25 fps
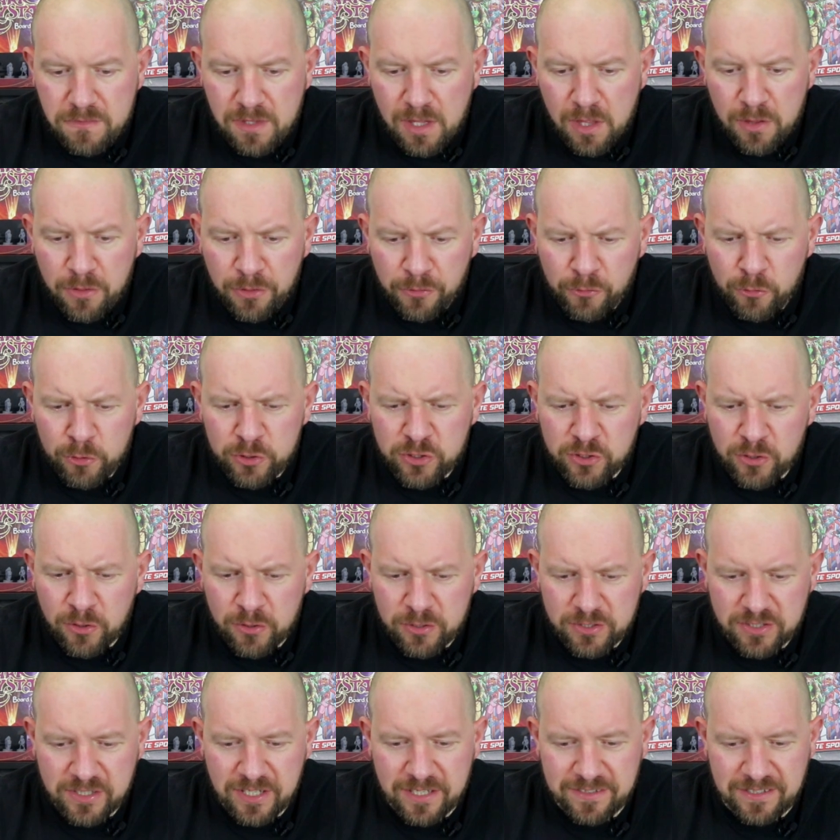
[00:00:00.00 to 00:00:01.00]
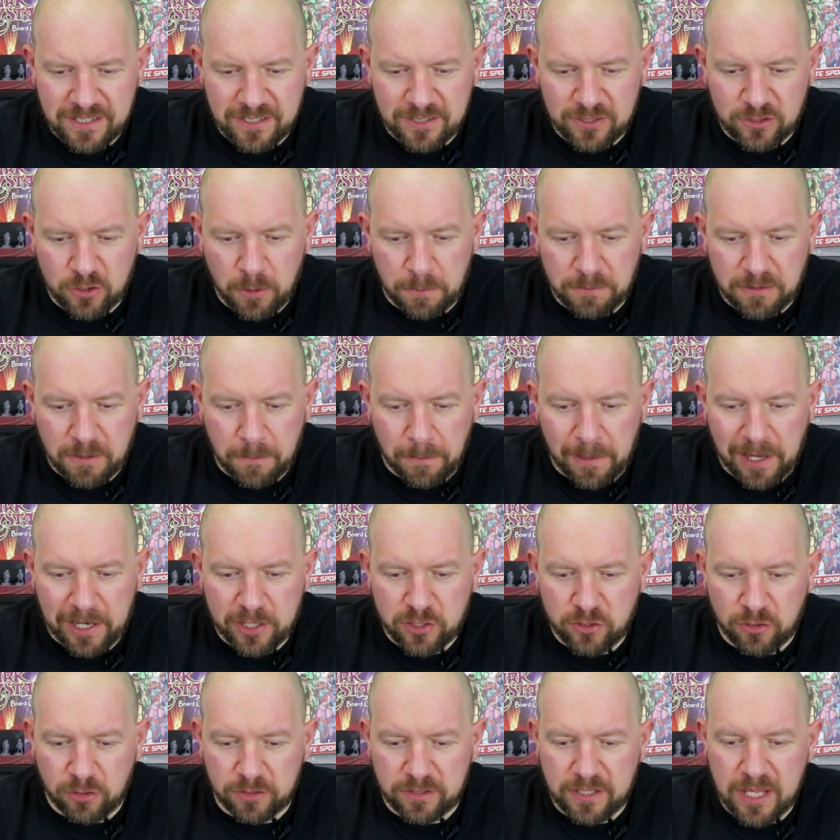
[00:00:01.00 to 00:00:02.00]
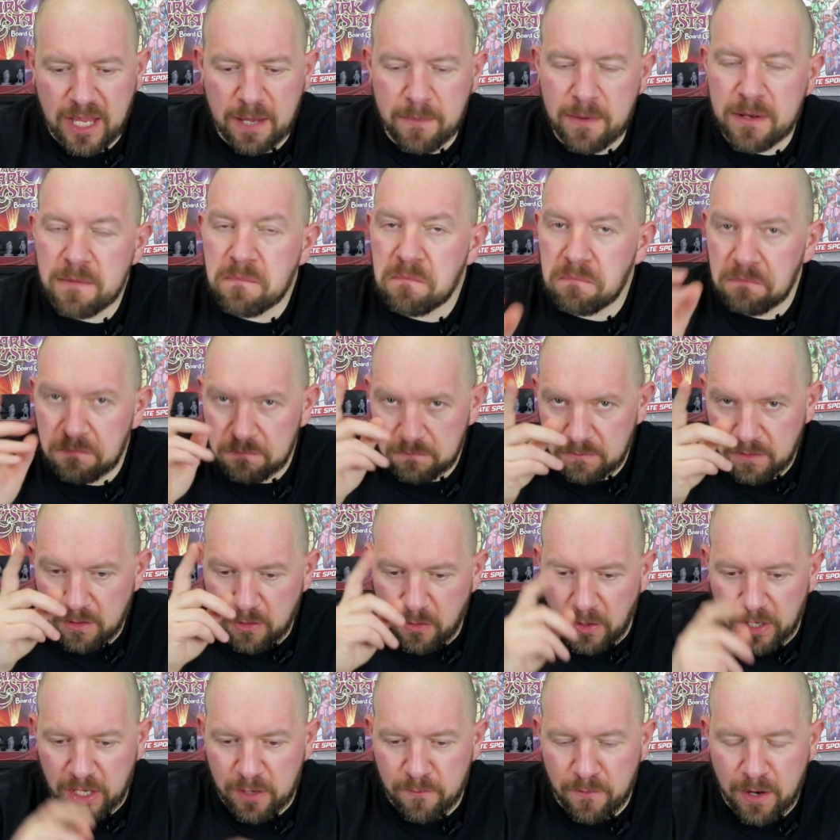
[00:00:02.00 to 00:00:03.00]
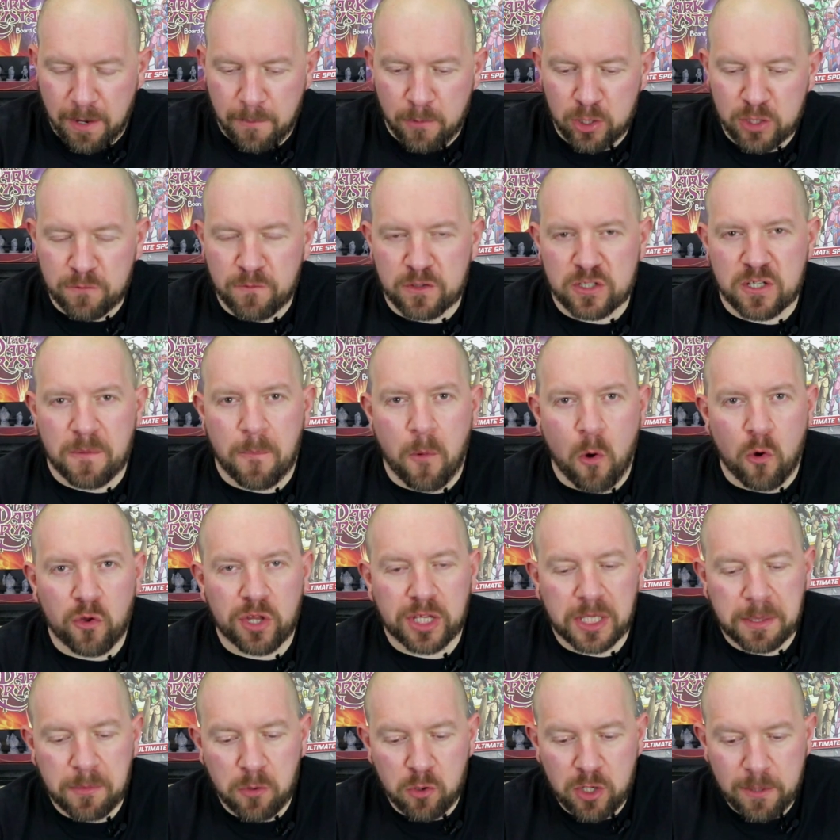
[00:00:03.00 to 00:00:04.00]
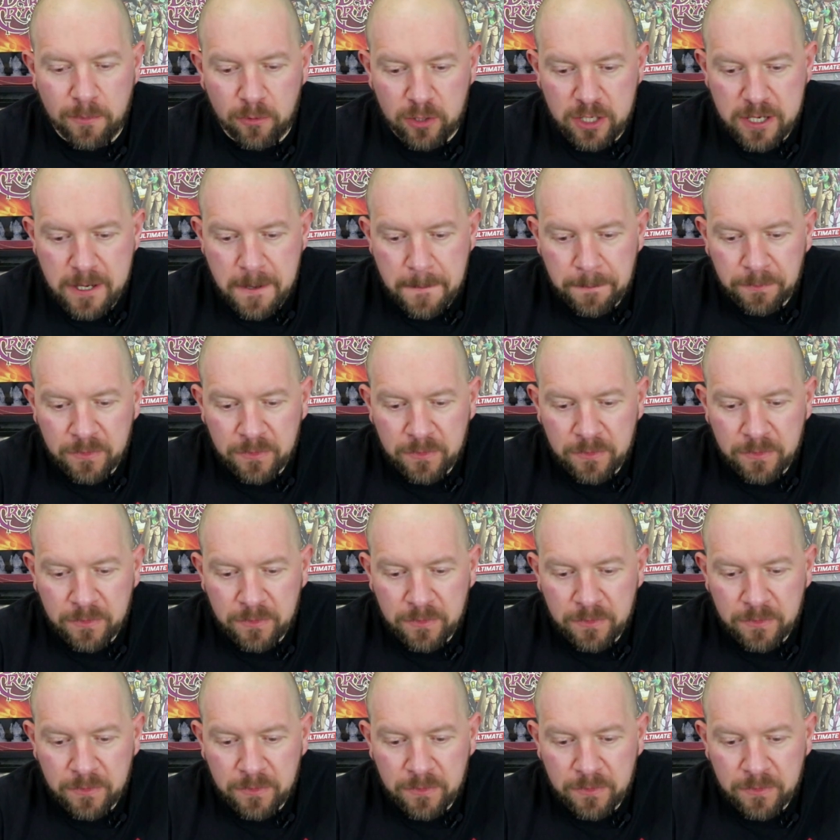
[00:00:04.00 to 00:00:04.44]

Throat Sauce says he's subbed to Blackshot Gaming. Thank you very much for supporting the community, buddy.